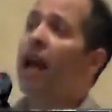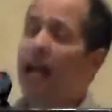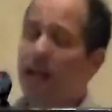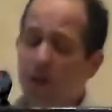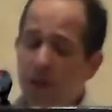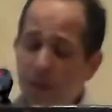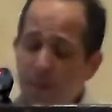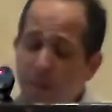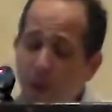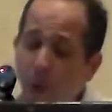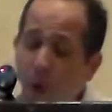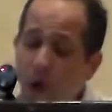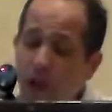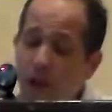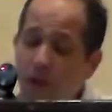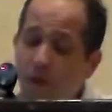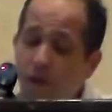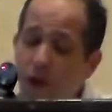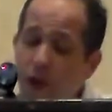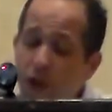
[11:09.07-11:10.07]
And it was
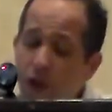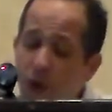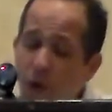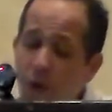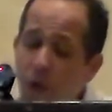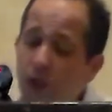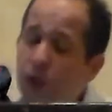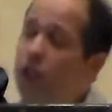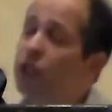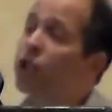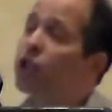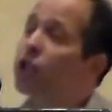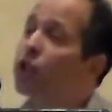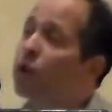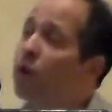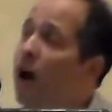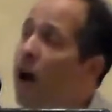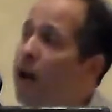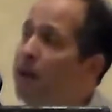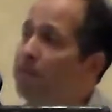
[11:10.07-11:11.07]
important for you to
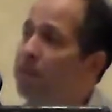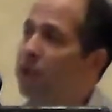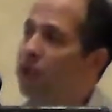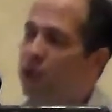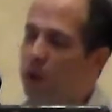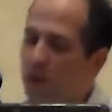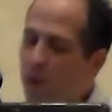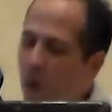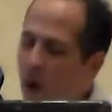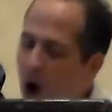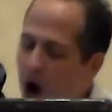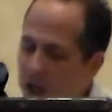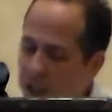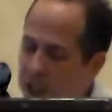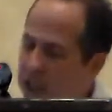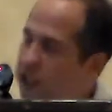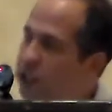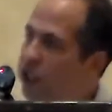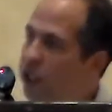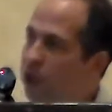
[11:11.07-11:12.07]
describe Mr.
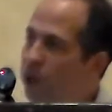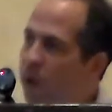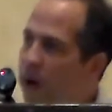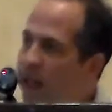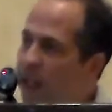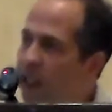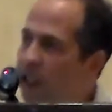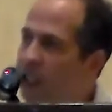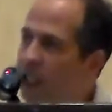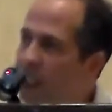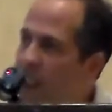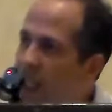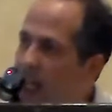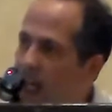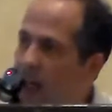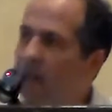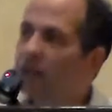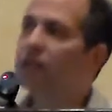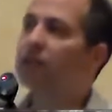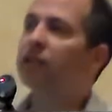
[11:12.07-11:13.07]
Watkins in great
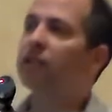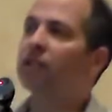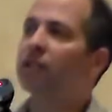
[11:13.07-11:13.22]
detail.